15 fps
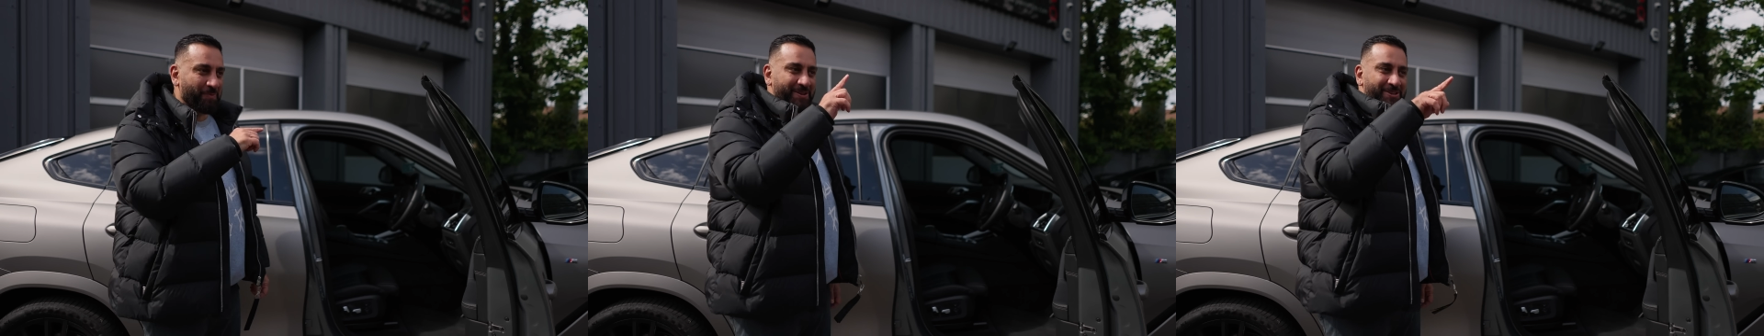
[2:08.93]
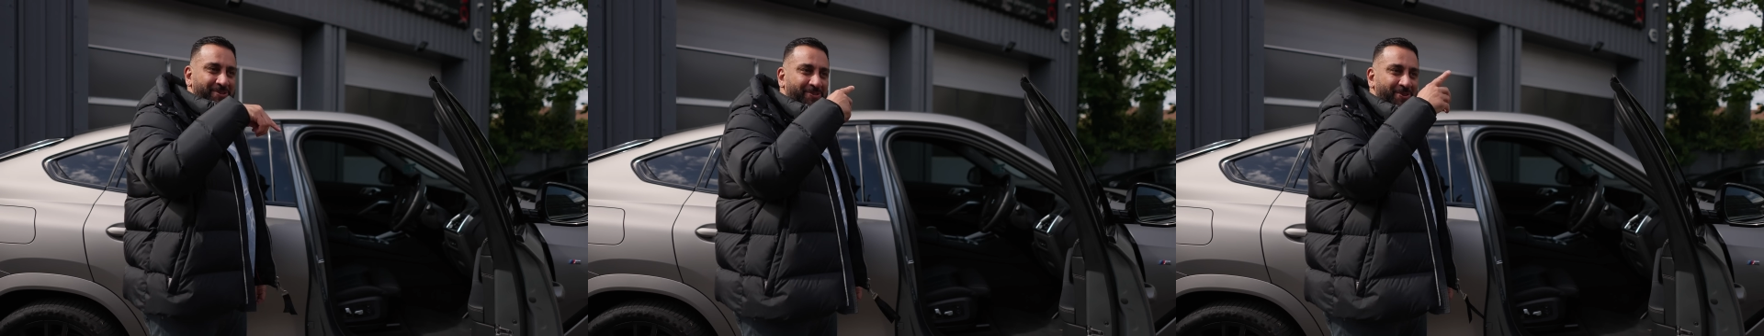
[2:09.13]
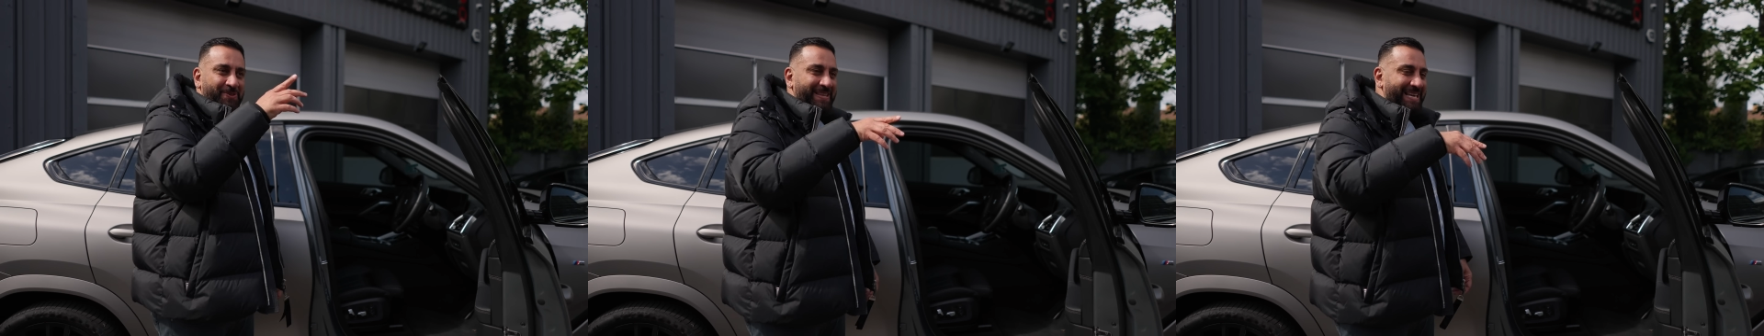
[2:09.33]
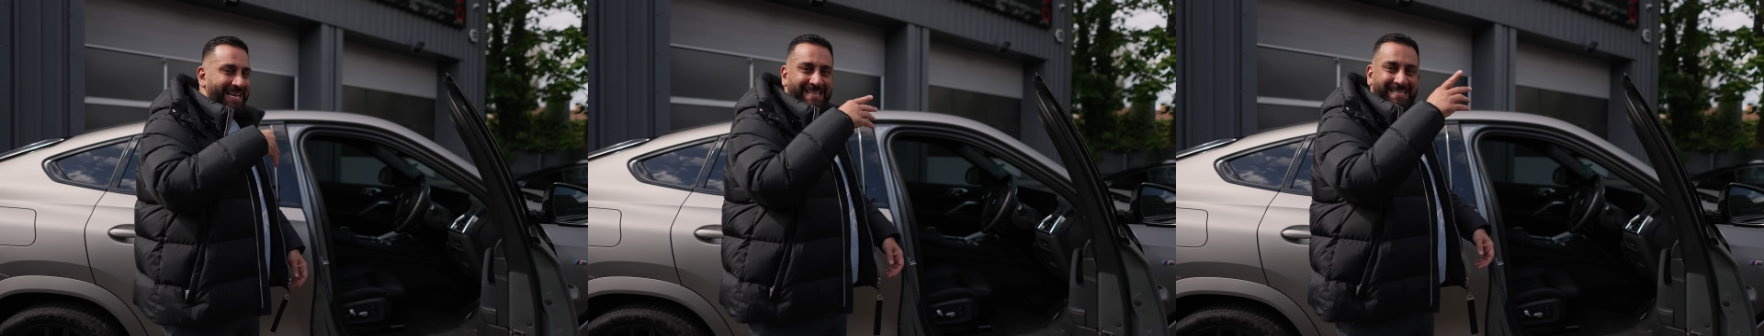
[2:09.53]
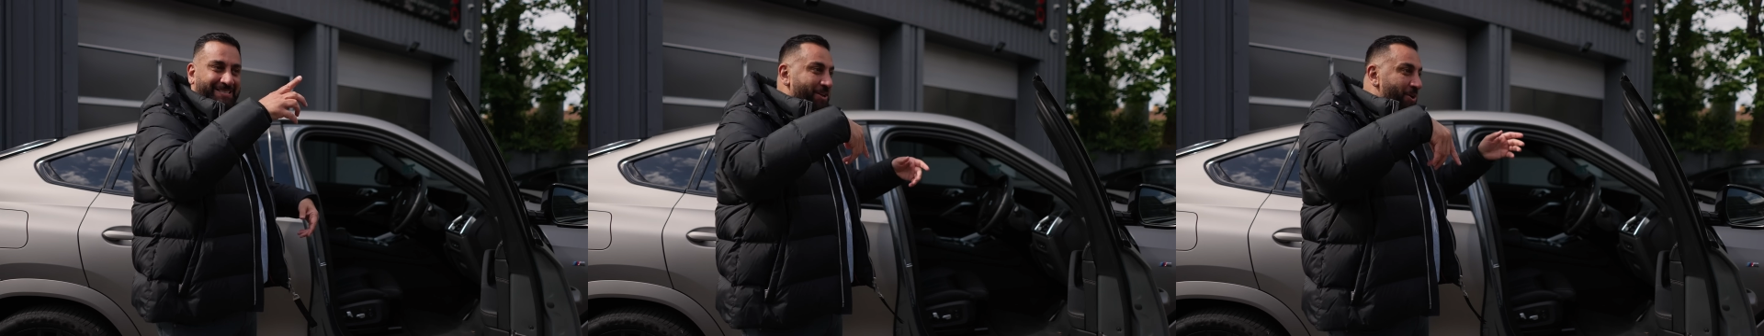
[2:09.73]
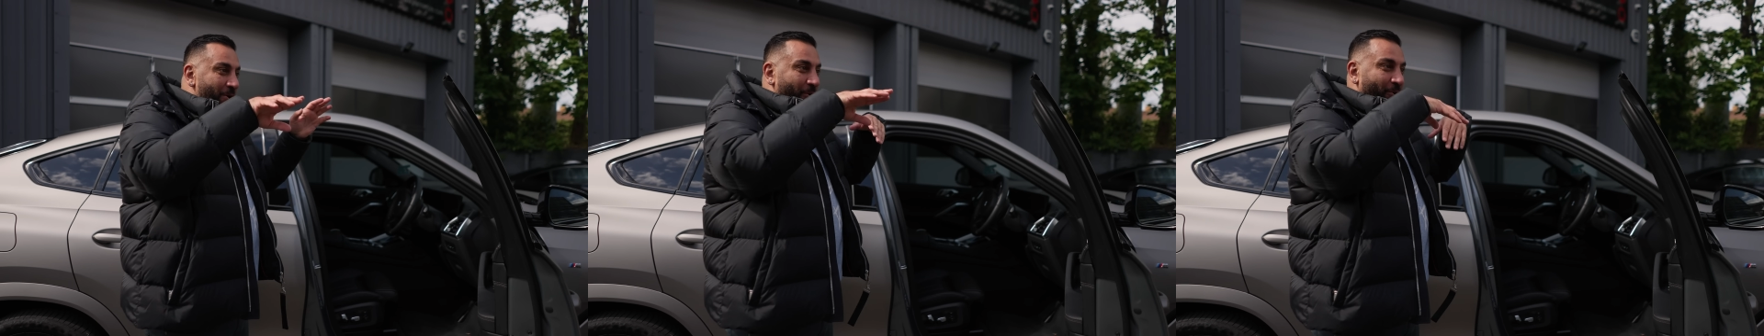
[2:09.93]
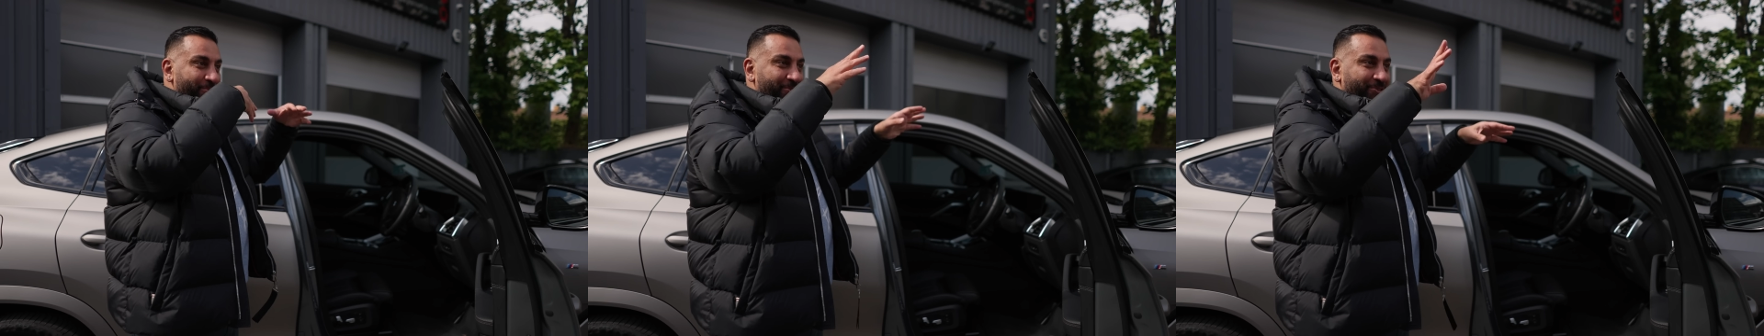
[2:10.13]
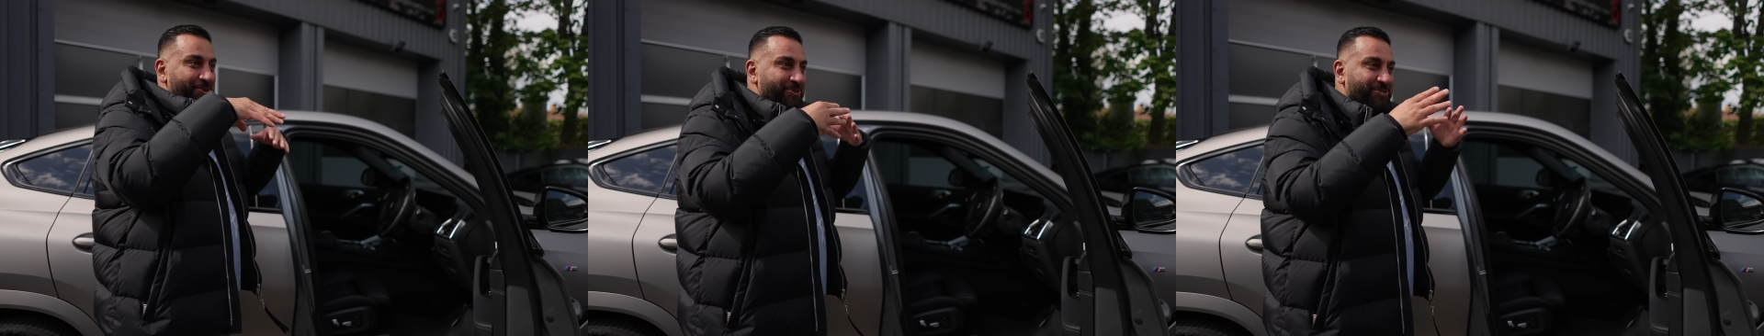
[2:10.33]
when you do this or
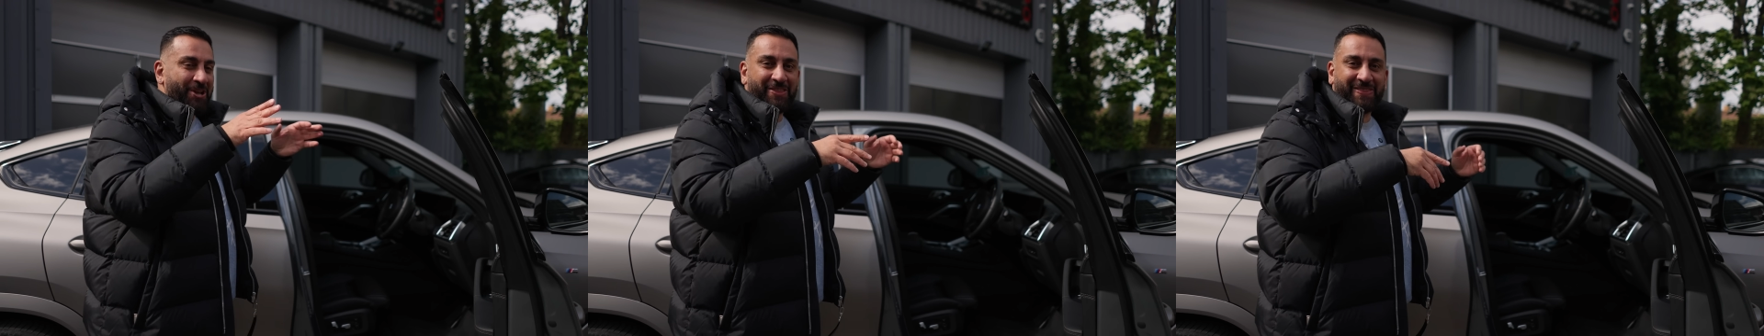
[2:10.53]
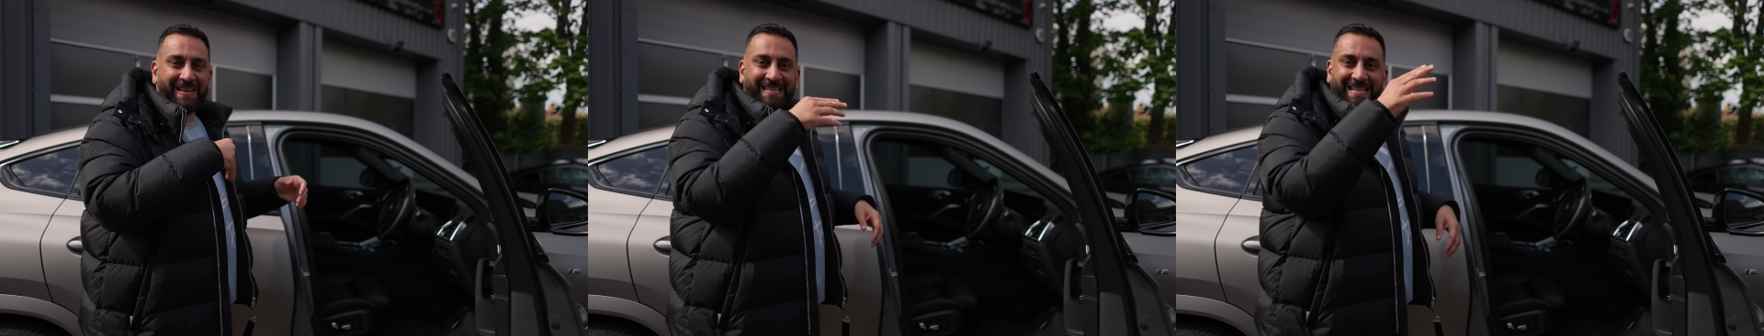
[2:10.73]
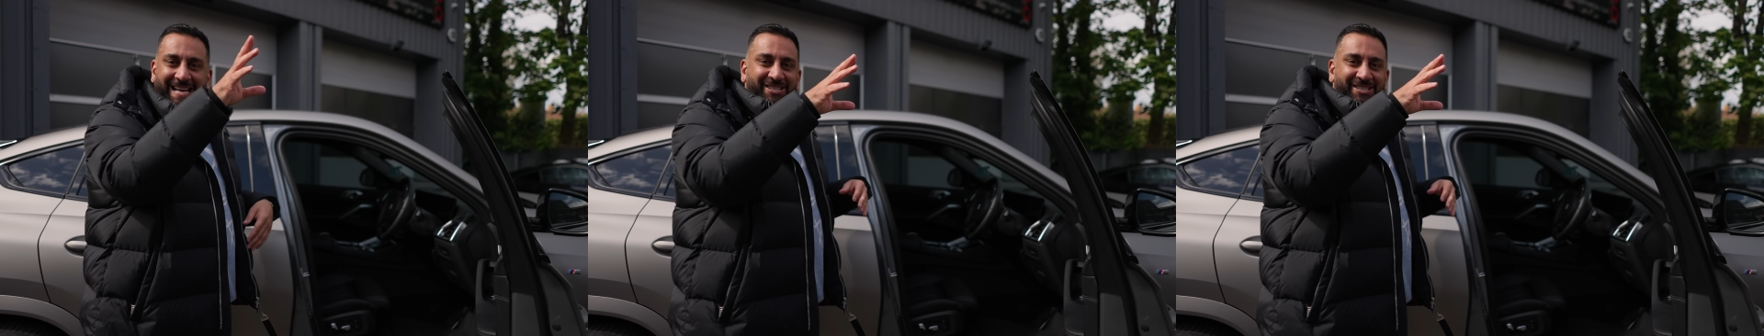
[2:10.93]
you do certain things,